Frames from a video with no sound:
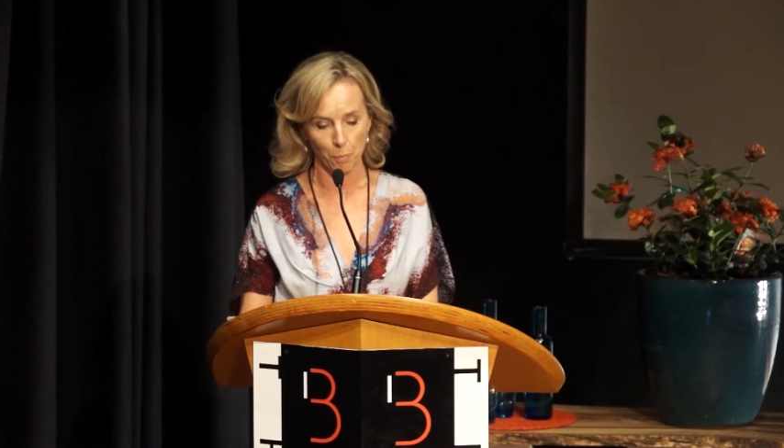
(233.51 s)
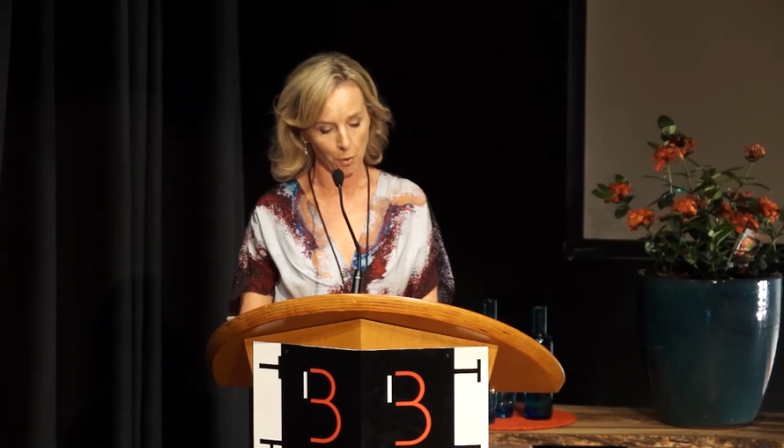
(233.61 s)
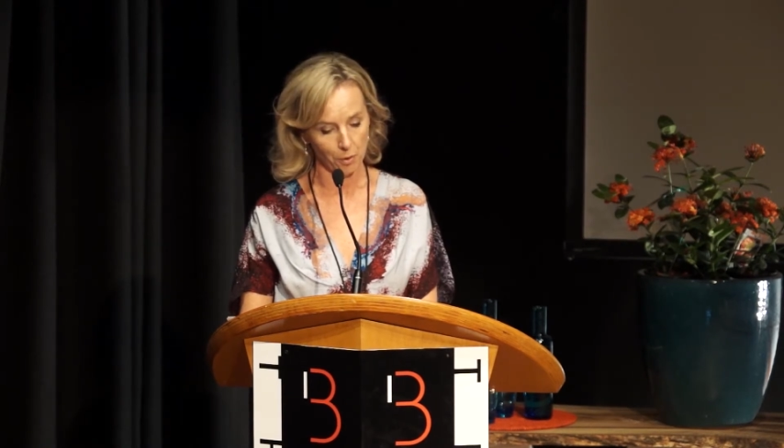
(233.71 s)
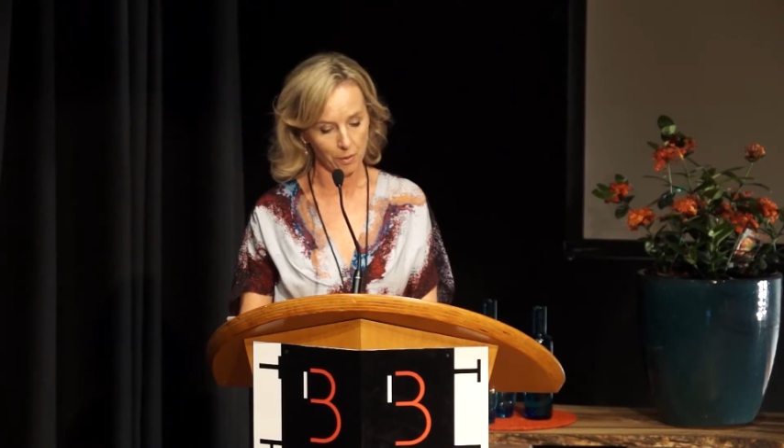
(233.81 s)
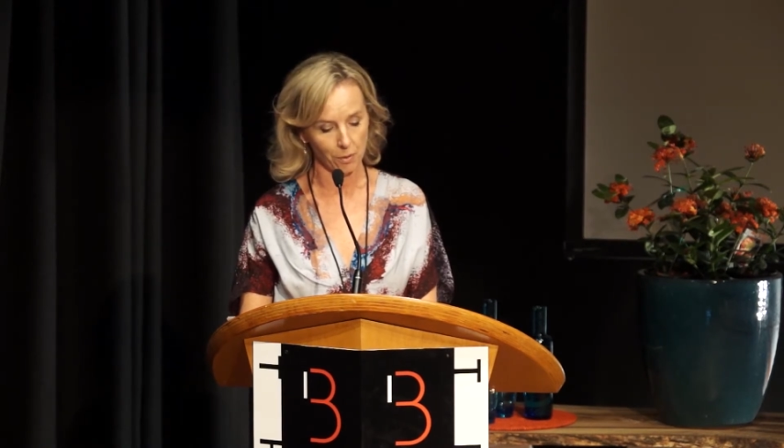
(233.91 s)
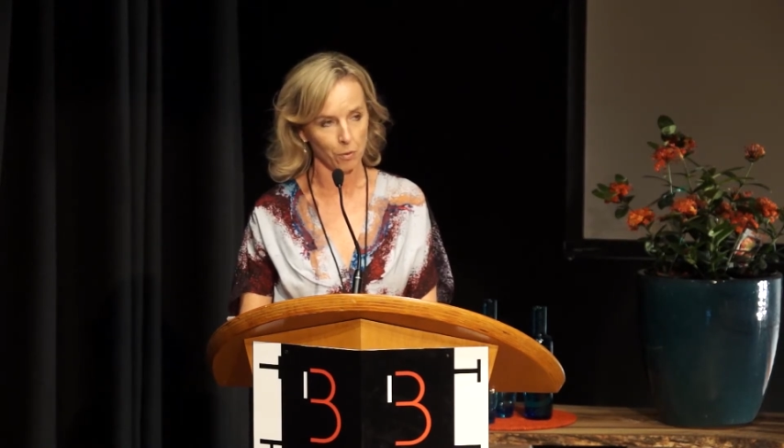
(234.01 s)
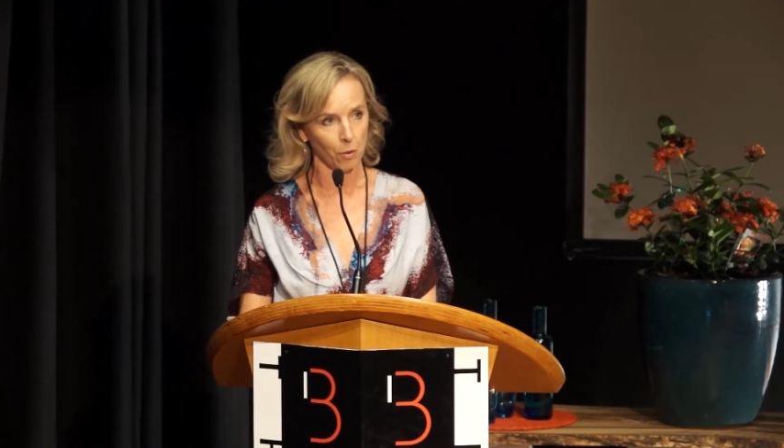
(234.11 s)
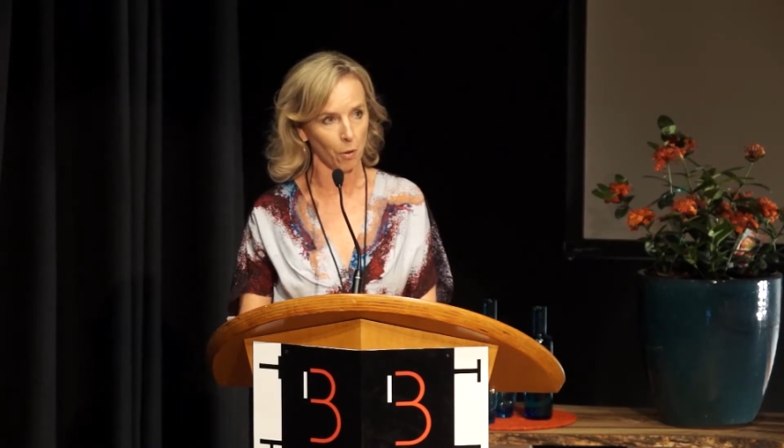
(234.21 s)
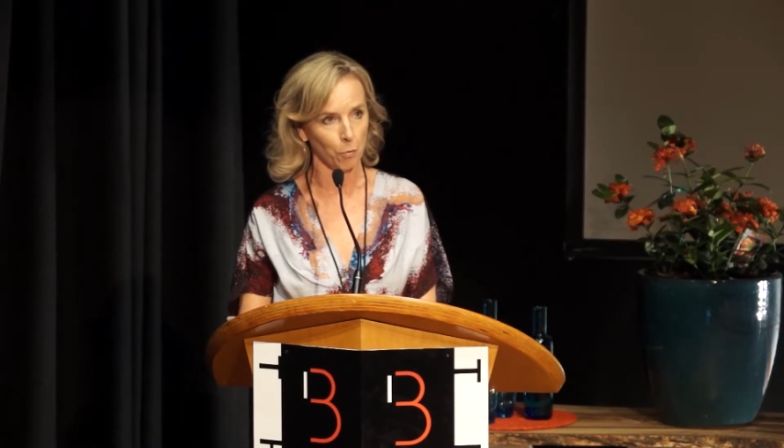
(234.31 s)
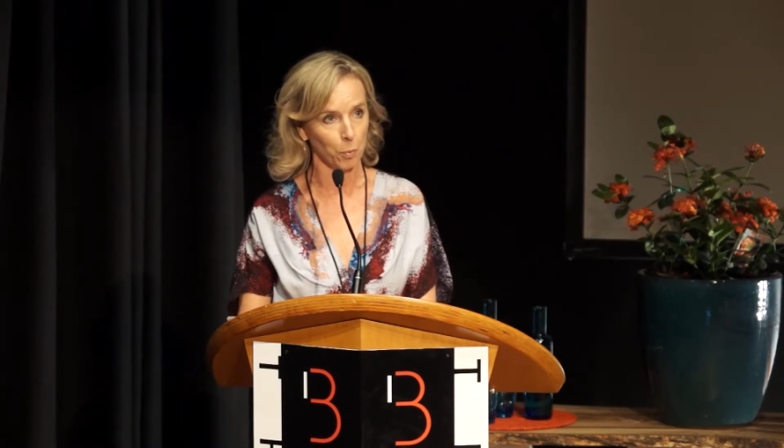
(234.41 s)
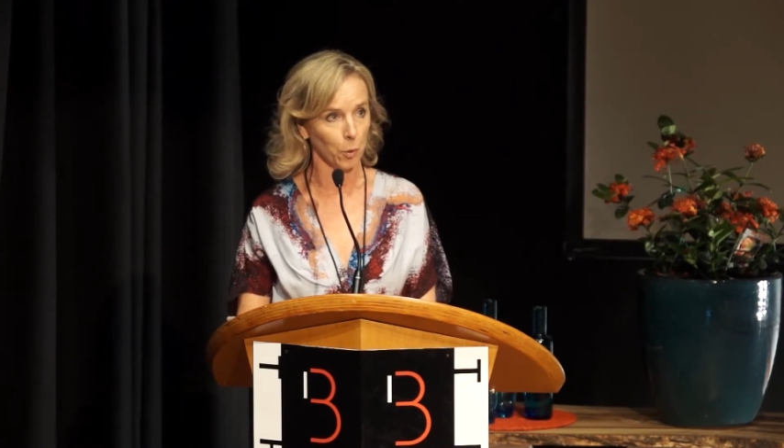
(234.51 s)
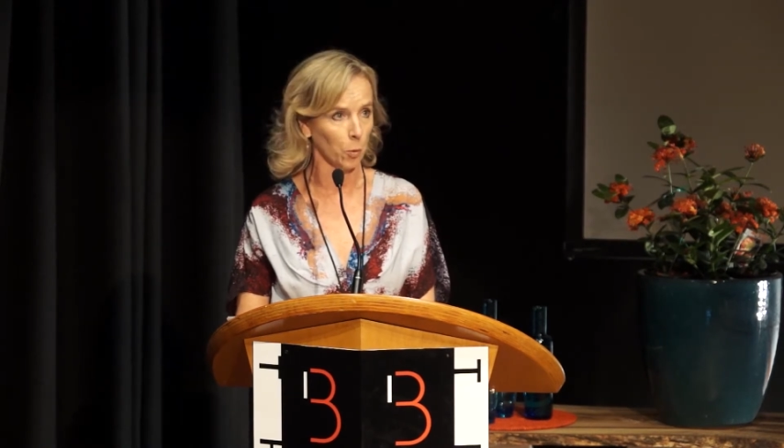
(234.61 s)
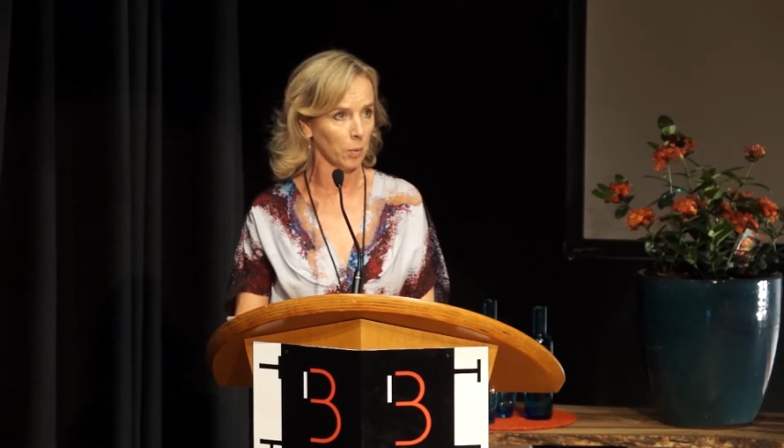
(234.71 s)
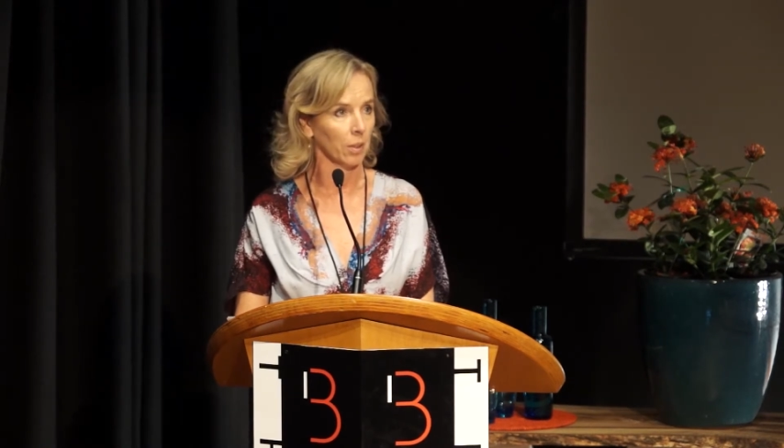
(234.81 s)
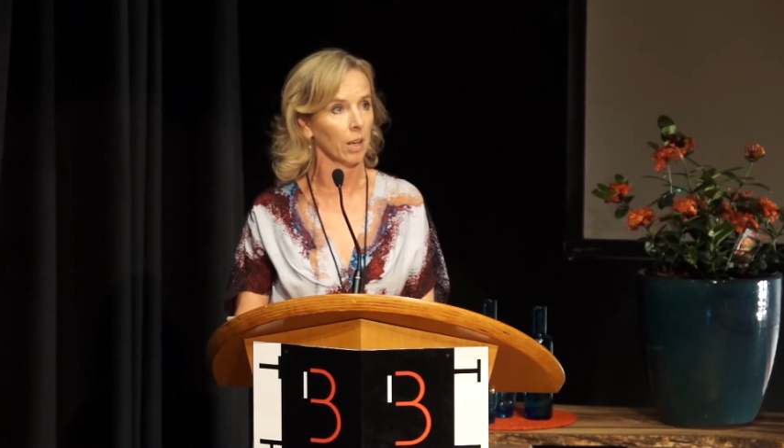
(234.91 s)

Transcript: process of procurement